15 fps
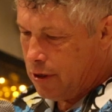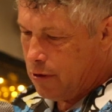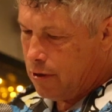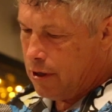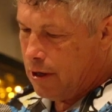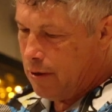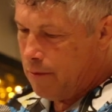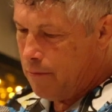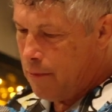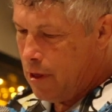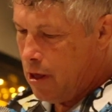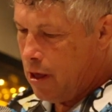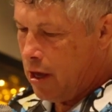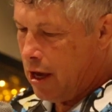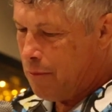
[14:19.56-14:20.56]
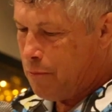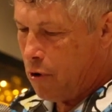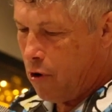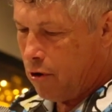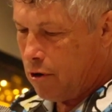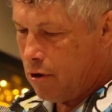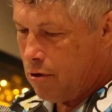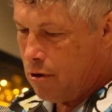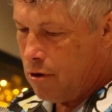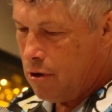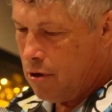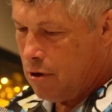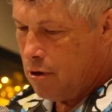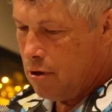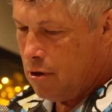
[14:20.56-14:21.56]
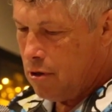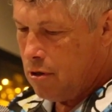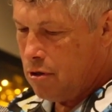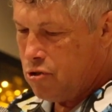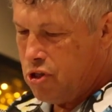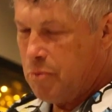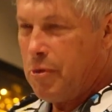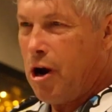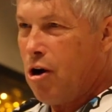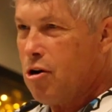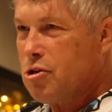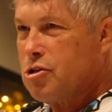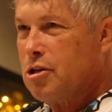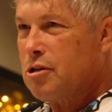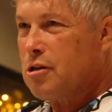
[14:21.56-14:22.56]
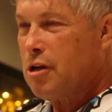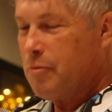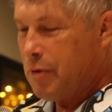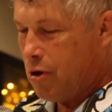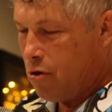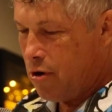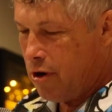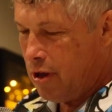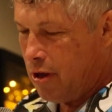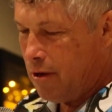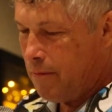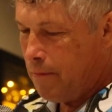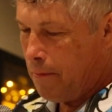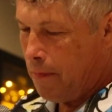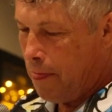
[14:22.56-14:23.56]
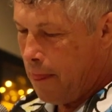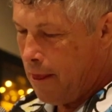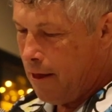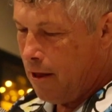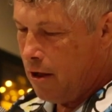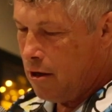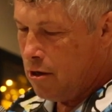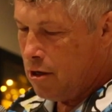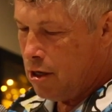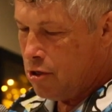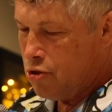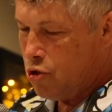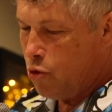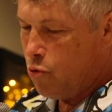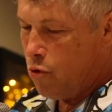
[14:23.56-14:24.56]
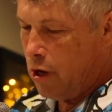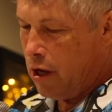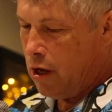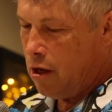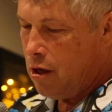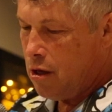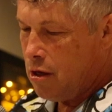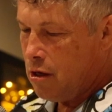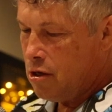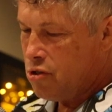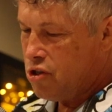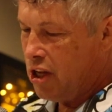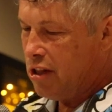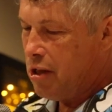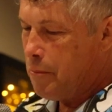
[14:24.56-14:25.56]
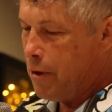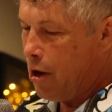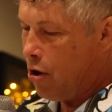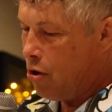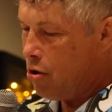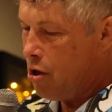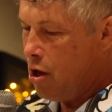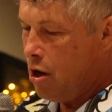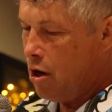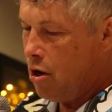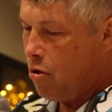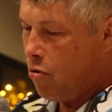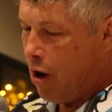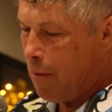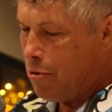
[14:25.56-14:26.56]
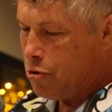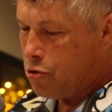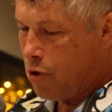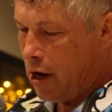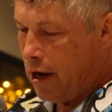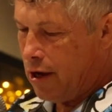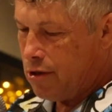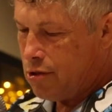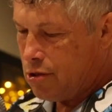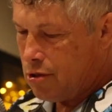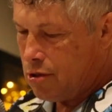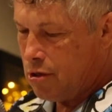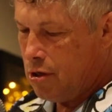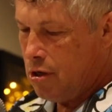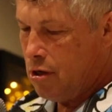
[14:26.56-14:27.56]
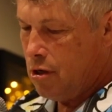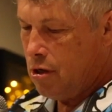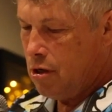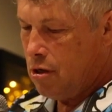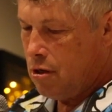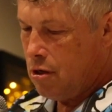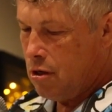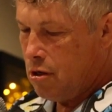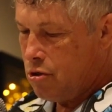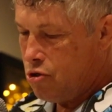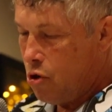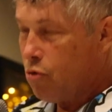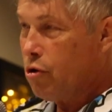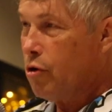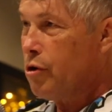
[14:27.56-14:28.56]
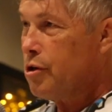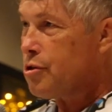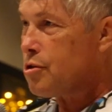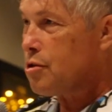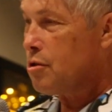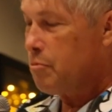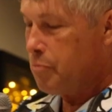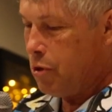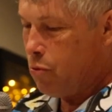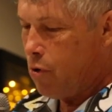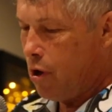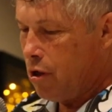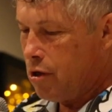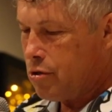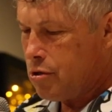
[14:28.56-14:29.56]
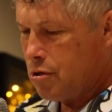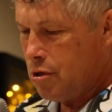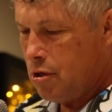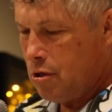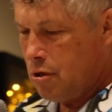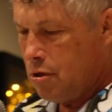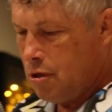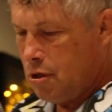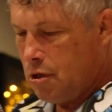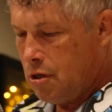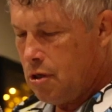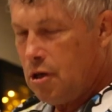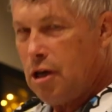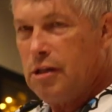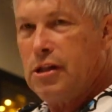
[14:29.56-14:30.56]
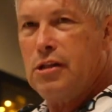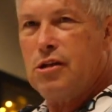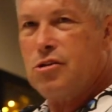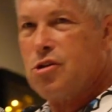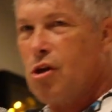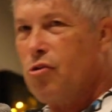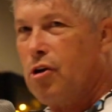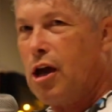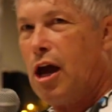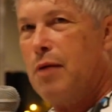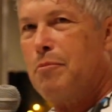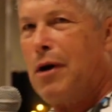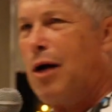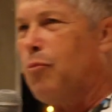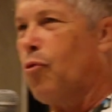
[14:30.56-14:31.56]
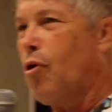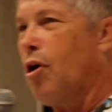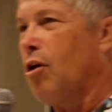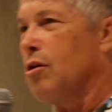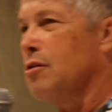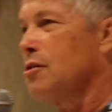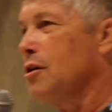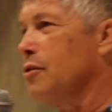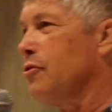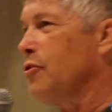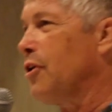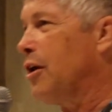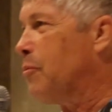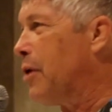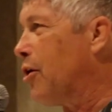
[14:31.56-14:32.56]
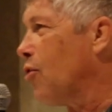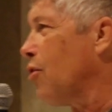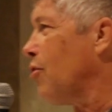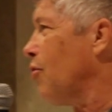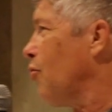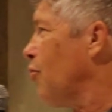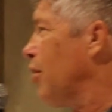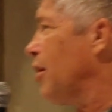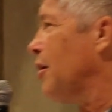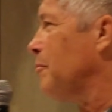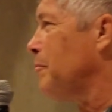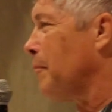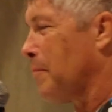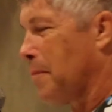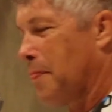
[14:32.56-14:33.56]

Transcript: really know him, Ed Parker, Jim Harrison, have you heard of him? Joon, Rhee, Dean LaBell, Robert Trias, Joe Lewis, Bill Wallace, and then this other guy, Bob Wall. I don't know, anybody heard of him?